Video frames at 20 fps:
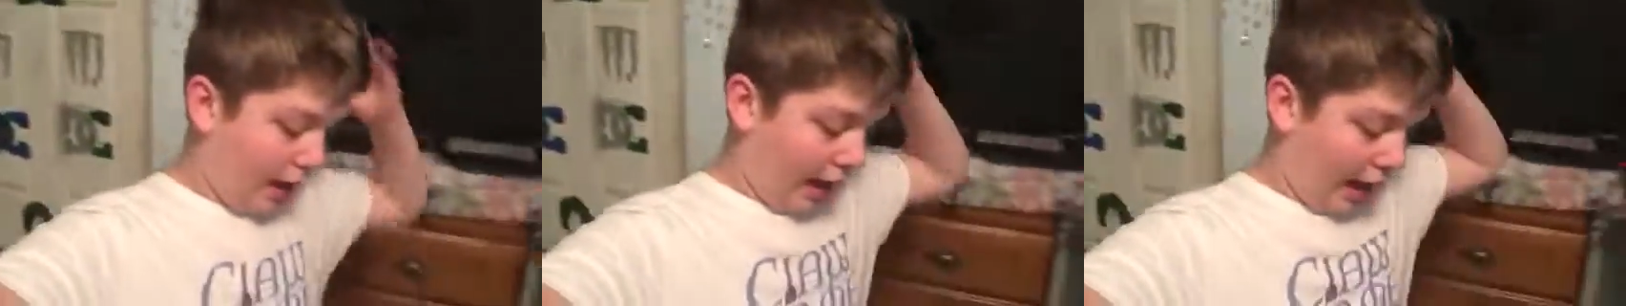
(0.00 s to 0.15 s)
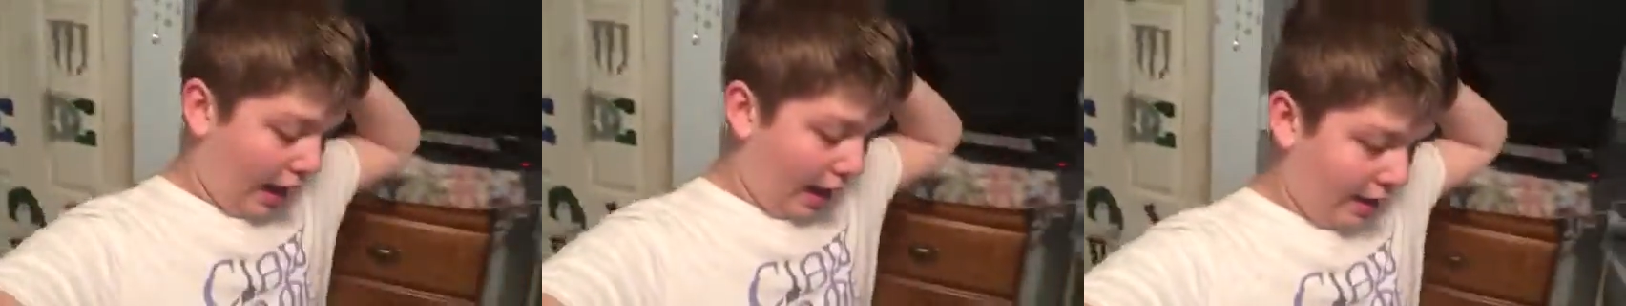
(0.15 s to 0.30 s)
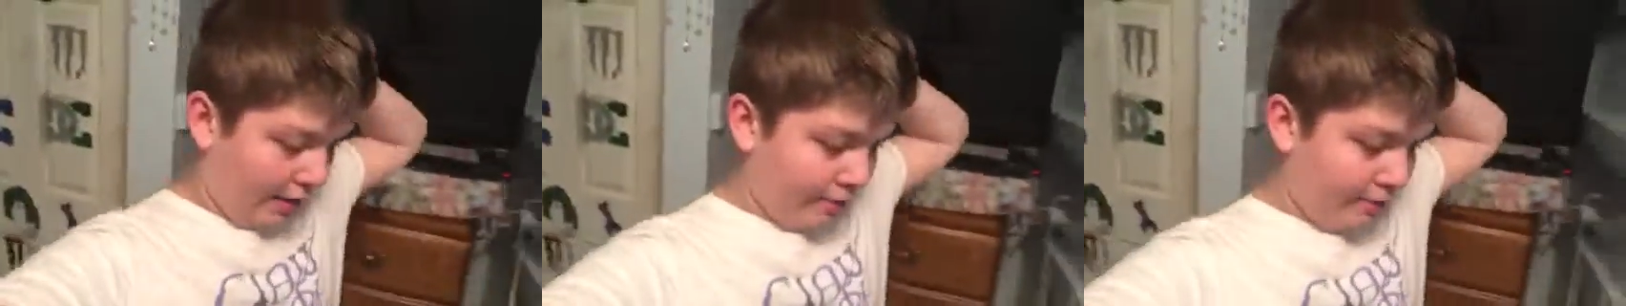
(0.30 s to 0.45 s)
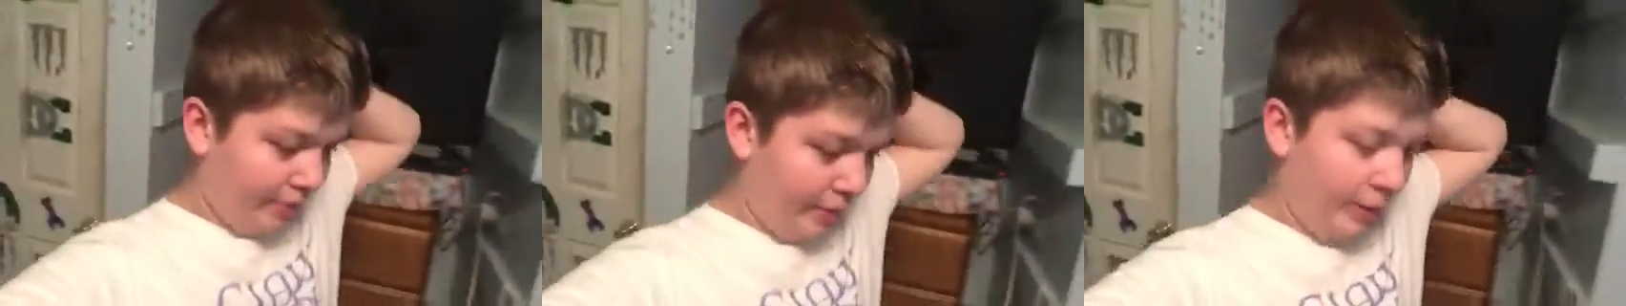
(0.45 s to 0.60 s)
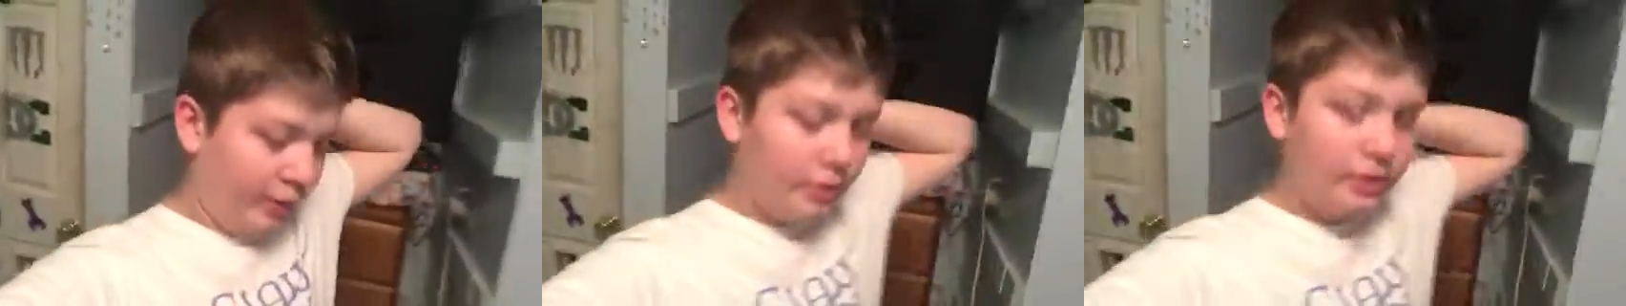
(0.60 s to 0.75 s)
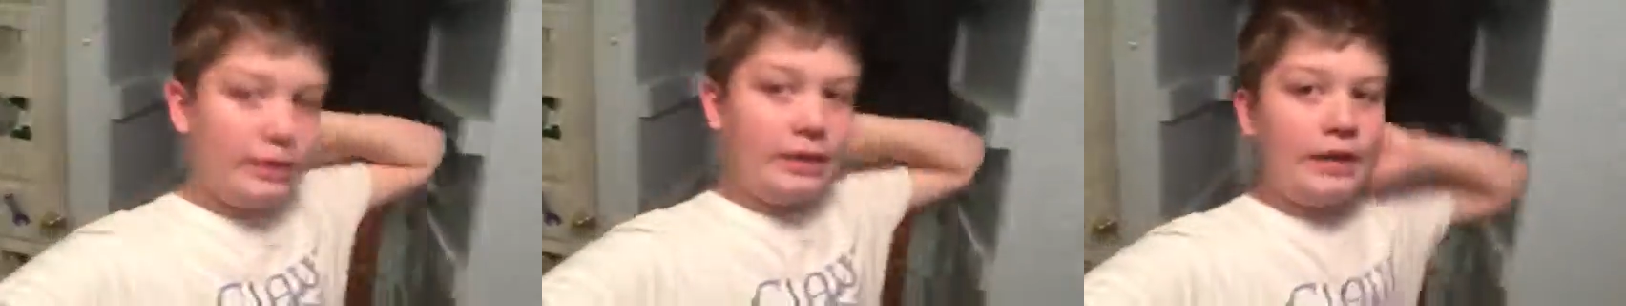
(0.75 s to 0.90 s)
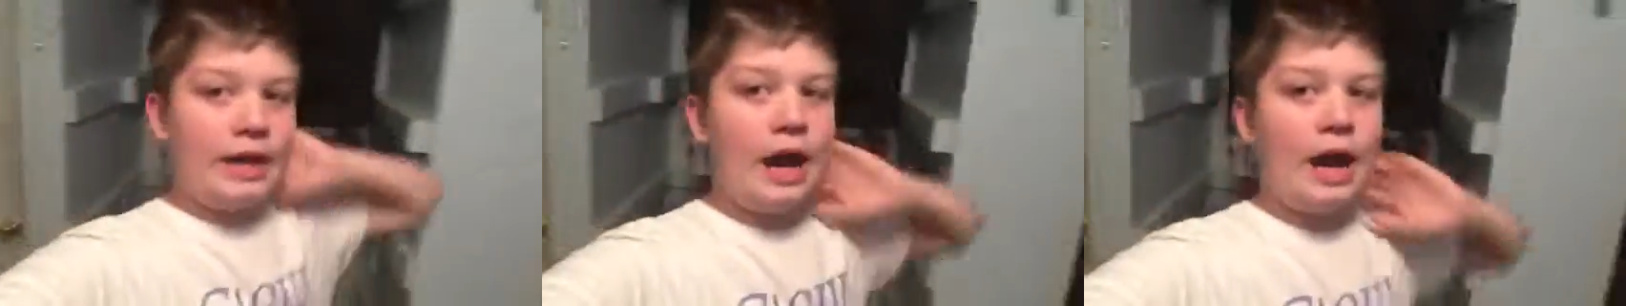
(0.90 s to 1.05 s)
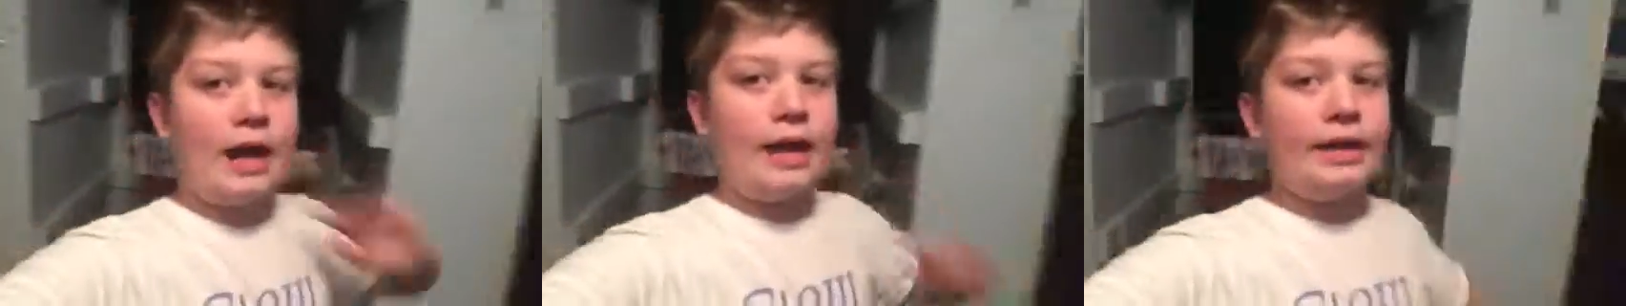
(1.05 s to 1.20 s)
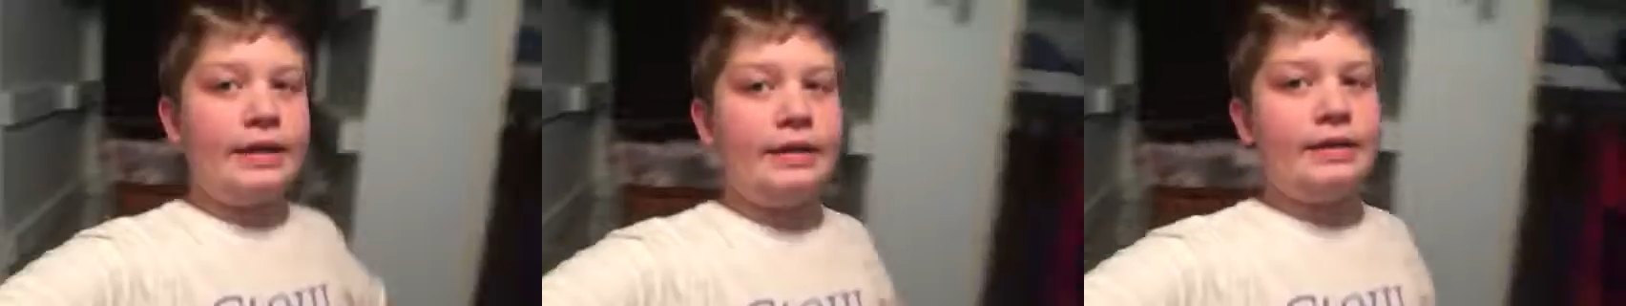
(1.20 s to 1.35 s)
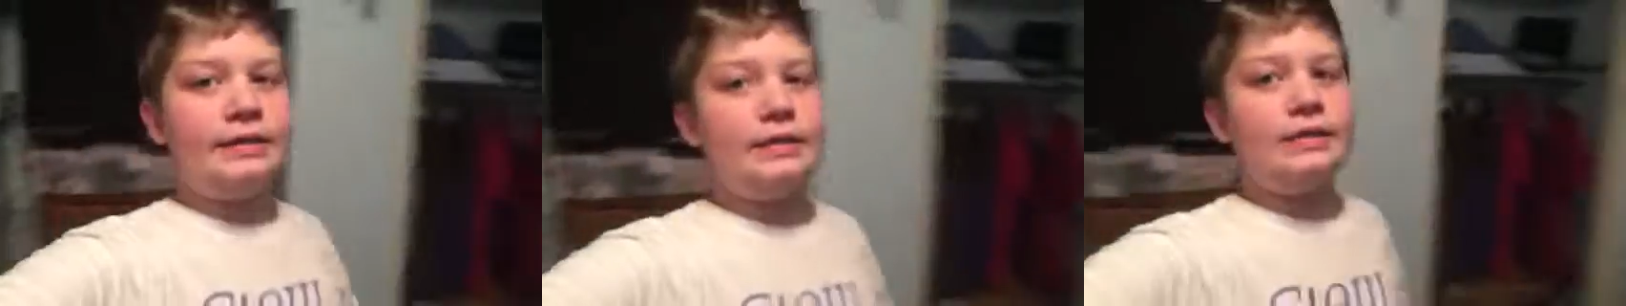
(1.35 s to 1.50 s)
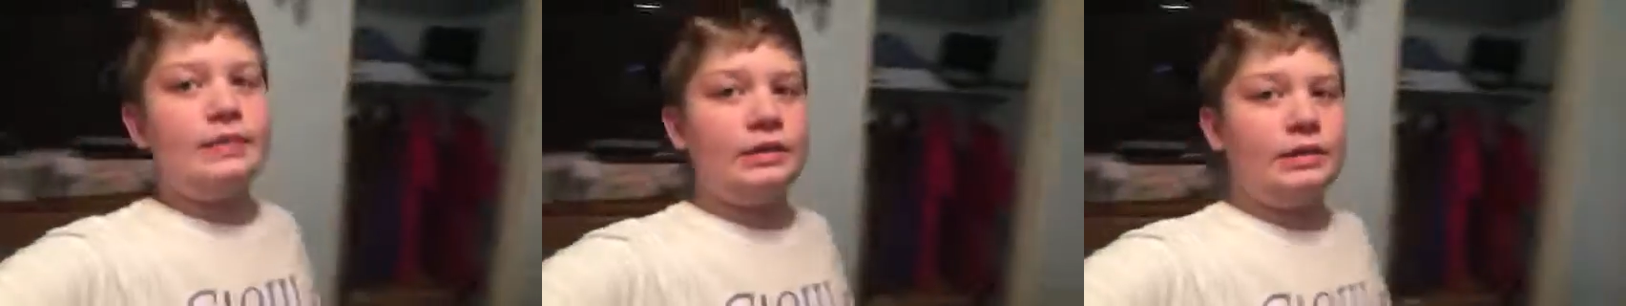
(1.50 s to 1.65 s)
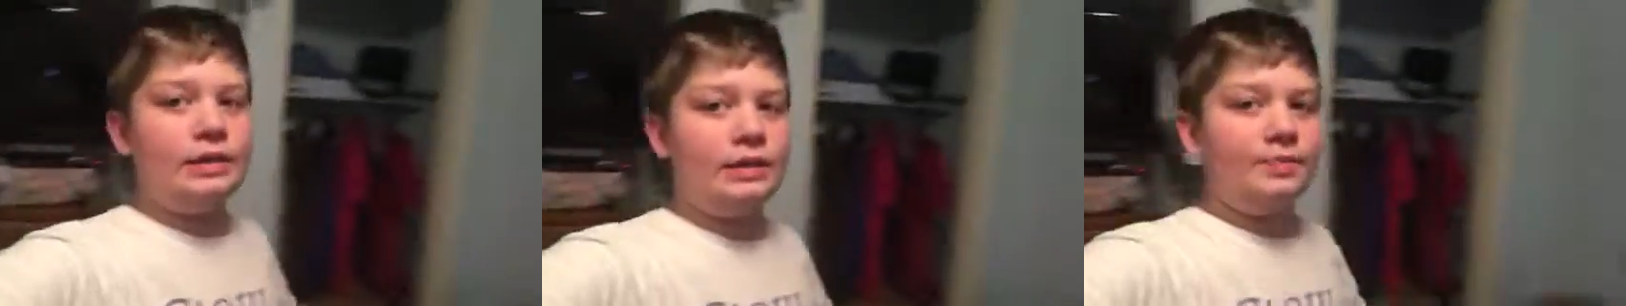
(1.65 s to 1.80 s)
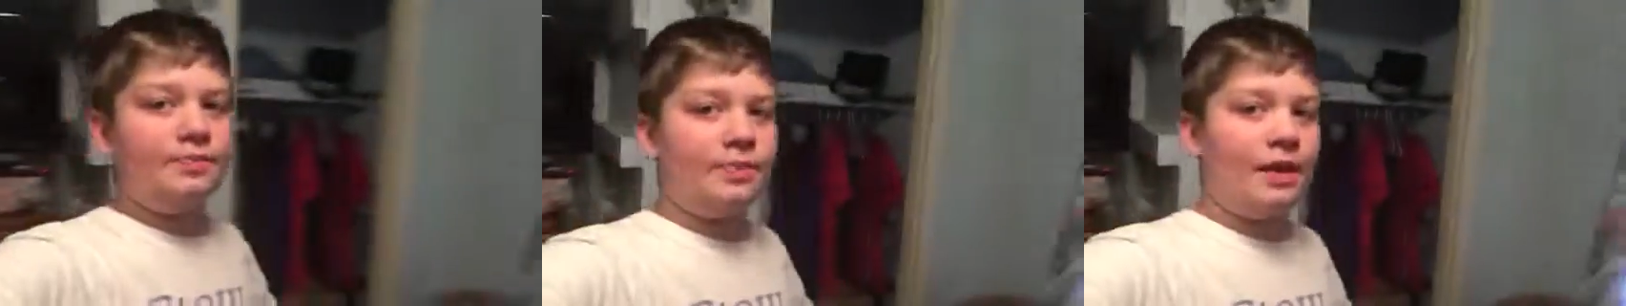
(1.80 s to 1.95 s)
I barely got any
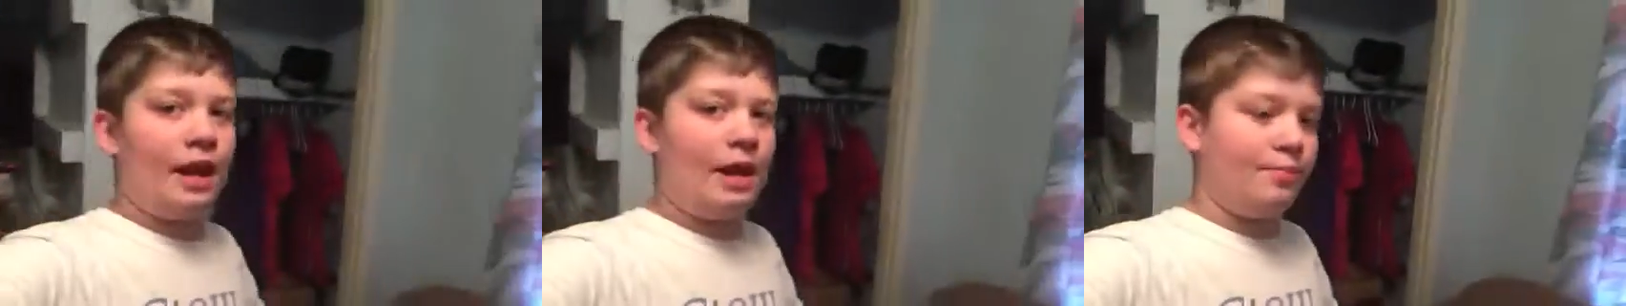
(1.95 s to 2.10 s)
sleep.